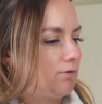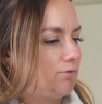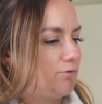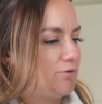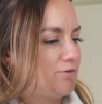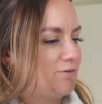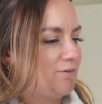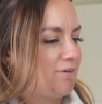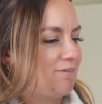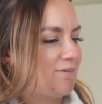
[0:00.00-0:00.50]

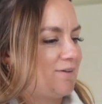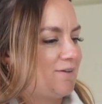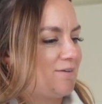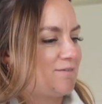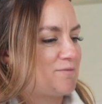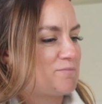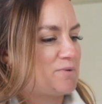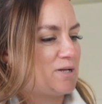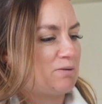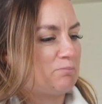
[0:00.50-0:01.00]
What does
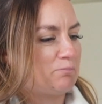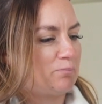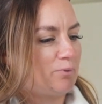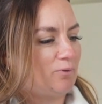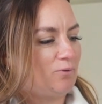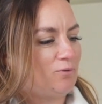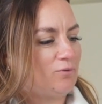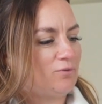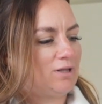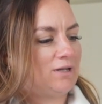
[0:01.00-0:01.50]
this mean?
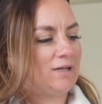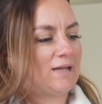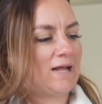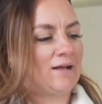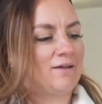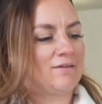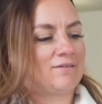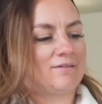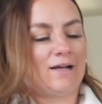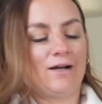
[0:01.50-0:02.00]
Pull the
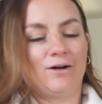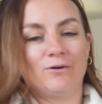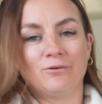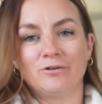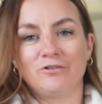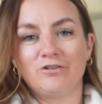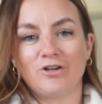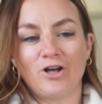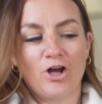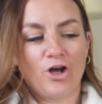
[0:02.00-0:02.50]
legs
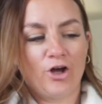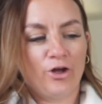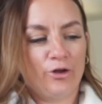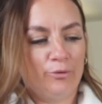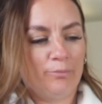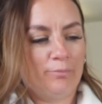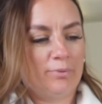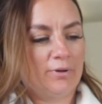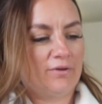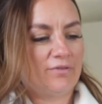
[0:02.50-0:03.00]
out to
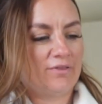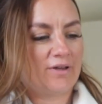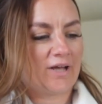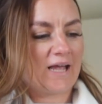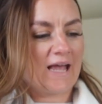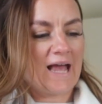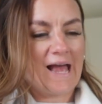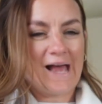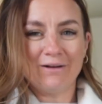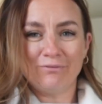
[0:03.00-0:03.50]
open the
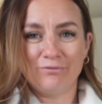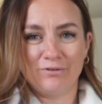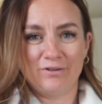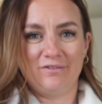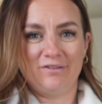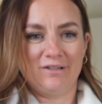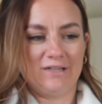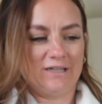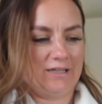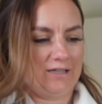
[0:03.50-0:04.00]

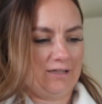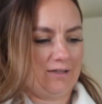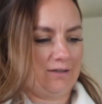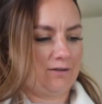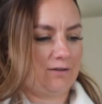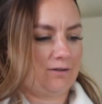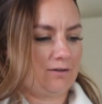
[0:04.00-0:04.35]
cavity.